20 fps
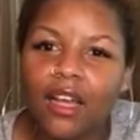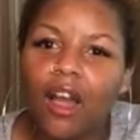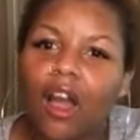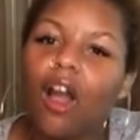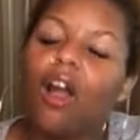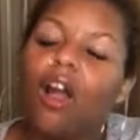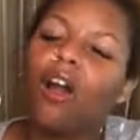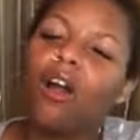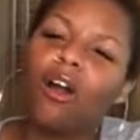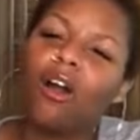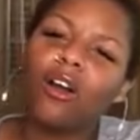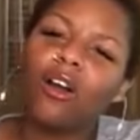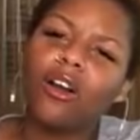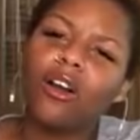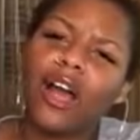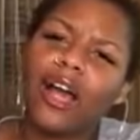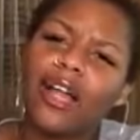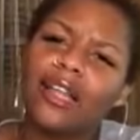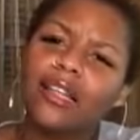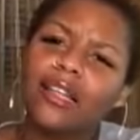Oh,
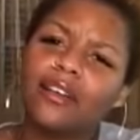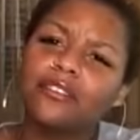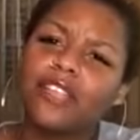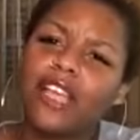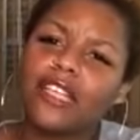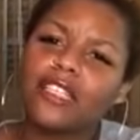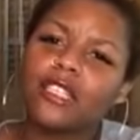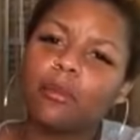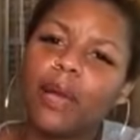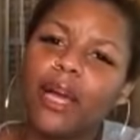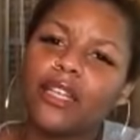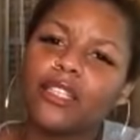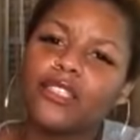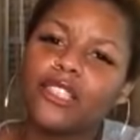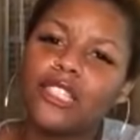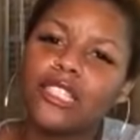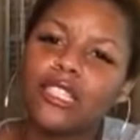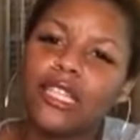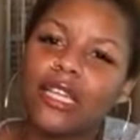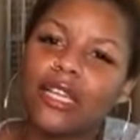I love that. Somebody
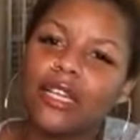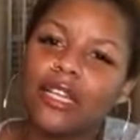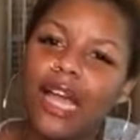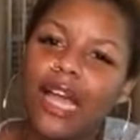just said,